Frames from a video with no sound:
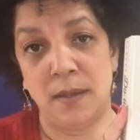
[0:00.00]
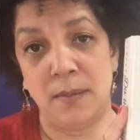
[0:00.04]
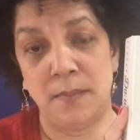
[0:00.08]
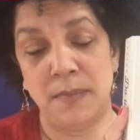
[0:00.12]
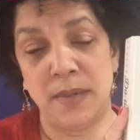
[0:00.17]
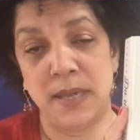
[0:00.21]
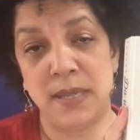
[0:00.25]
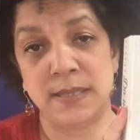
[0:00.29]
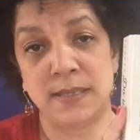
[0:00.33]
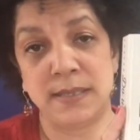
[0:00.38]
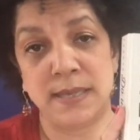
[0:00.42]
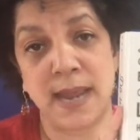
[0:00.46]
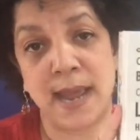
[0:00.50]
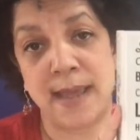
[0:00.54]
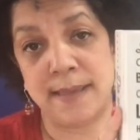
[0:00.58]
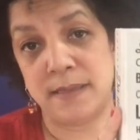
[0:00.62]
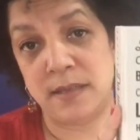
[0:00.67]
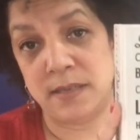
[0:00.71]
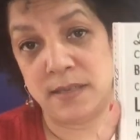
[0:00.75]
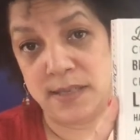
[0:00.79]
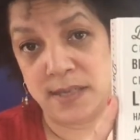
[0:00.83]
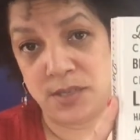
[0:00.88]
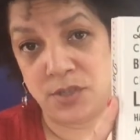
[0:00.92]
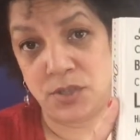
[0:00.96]
is not
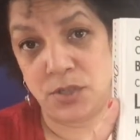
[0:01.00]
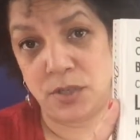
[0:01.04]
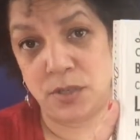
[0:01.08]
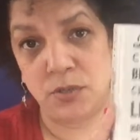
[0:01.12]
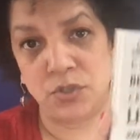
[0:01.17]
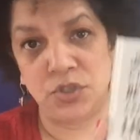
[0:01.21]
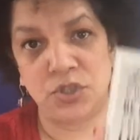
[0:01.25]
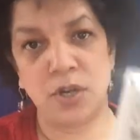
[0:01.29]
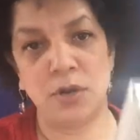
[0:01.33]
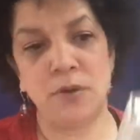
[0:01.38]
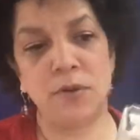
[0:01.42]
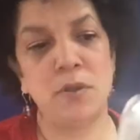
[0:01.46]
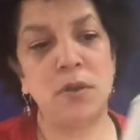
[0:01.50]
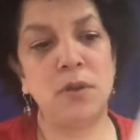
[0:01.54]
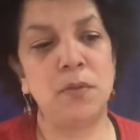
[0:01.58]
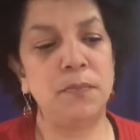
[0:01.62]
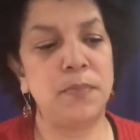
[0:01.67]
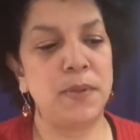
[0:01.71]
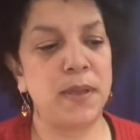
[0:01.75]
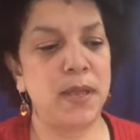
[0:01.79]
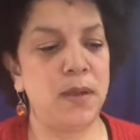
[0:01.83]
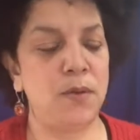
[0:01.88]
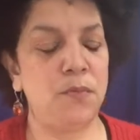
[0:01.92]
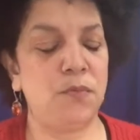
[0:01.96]
the digital journal,
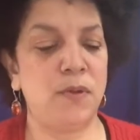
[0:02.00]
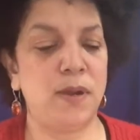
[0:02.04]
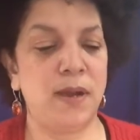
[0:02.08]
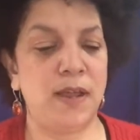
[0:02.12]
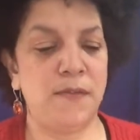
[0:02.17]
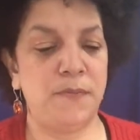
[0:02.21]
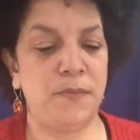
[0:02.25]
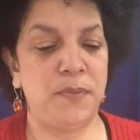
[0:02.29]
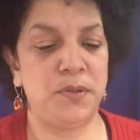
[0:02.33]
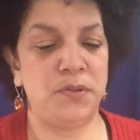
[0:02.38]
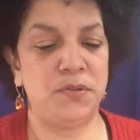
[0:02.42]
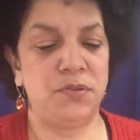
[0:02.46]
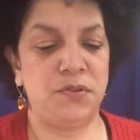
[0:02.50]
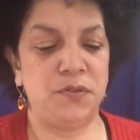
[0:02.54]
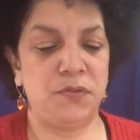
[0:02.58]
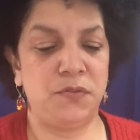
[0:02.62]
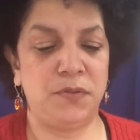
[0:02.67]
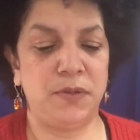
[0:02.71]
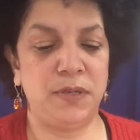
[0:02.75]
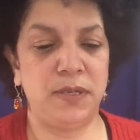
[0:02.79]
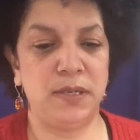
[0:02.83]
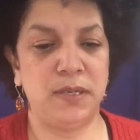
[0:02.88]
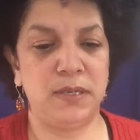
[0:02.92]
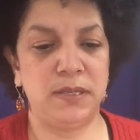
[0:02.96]
but what I've been
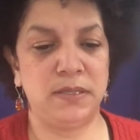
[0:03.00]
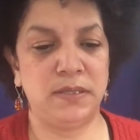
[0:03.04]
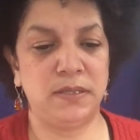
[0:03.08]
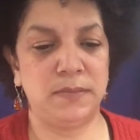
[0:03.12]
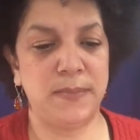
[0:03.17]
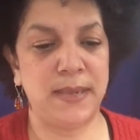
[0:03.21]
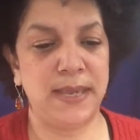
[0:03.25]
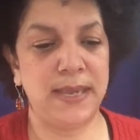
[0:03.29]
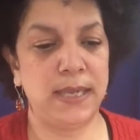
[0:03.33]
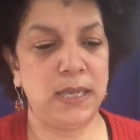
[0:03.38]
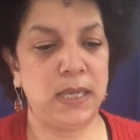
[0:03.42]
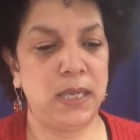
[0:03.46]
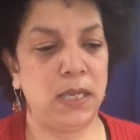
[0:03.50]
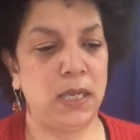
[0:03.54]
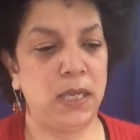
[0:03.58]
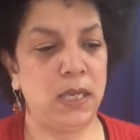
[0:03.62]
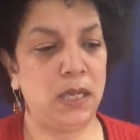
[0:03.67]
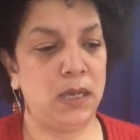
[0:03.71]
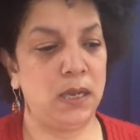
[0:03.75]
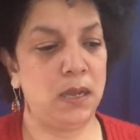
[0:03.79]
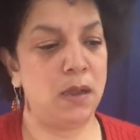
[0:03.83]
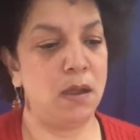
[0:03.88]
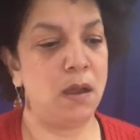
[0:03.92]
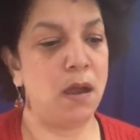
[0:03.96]
doing is
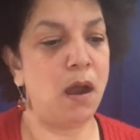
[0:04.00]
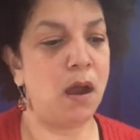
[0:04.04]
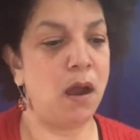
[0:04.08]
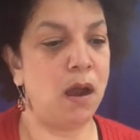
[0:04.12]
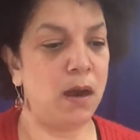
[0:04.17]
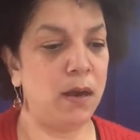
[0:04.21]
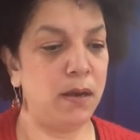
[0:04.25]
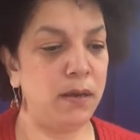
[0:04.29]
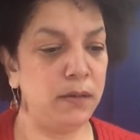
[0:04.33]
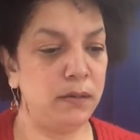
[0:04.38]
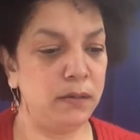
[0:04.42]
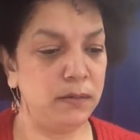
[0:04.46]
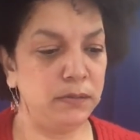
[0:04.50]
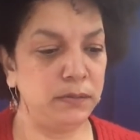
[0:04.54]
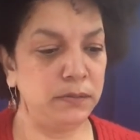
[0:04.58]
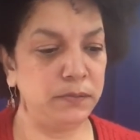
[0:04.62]
making art.